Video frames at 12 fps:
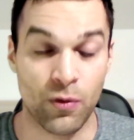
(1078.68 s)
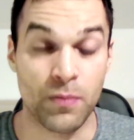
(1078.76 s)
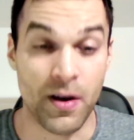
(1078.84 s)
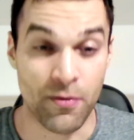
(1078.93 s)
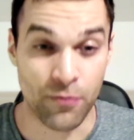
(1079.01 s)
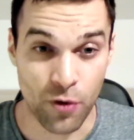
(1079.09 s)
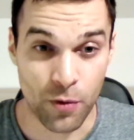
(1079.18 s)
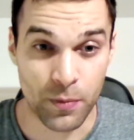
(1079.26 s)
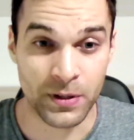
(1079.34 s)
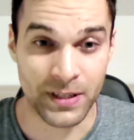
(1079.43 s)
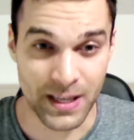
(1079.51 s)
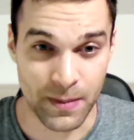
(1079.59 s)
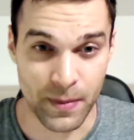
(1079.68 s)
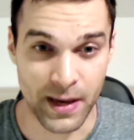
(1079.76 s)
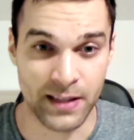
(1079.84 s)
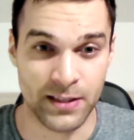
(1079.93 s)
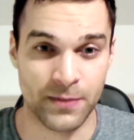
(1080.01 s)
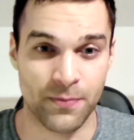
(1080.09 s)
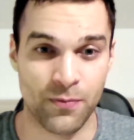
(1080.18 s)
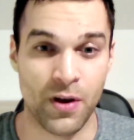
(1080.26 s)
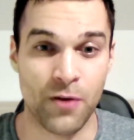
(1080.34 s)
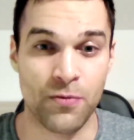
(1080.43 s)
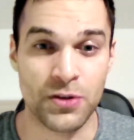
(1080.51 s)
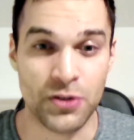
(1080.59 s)
With my former teammates,
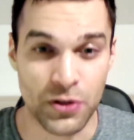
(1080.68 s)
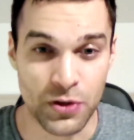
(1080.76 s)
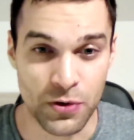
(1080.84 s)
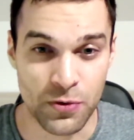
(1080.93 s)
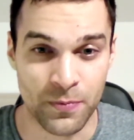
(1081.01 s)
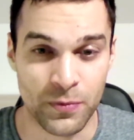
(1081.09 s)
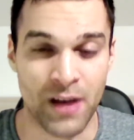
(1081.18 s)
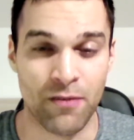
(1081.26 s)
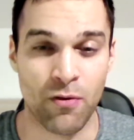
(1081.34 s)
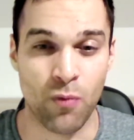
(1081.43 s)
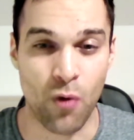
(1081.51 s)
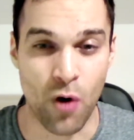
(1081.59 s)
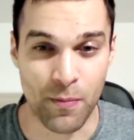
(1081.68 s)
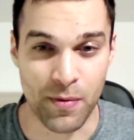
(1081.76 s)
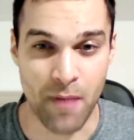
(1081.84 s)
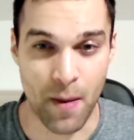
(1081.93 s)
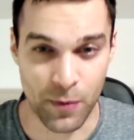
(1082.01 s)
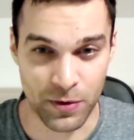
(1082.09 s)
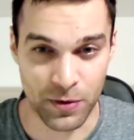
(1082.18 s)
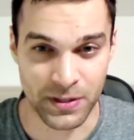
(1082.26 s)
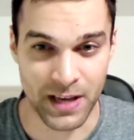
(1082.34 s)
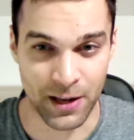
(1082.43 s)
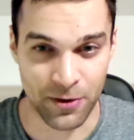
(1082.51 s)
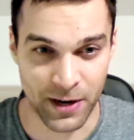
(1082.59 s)
we are wishing you to have a warm
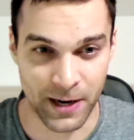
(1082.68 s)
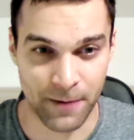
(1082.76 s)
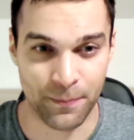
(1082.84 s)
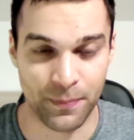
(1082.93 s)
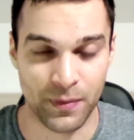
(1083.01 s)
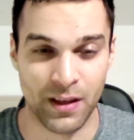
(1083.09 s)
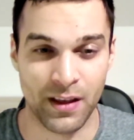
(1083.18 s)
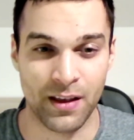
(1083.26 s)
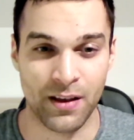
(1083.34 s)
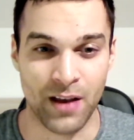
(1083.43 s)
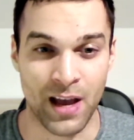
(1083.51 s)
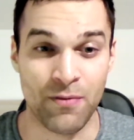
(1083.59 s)
remembrance gathering, and we